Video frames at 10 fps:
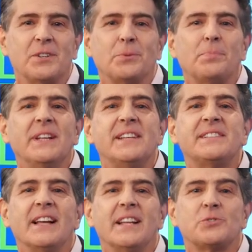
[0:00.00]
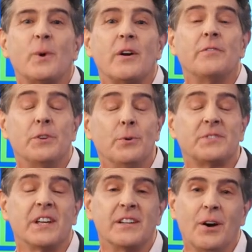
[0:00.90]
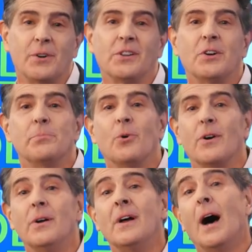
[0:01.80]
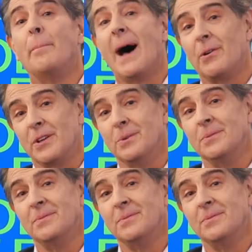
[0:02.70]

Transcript: so please tell us where our viewers can go to learn more about you.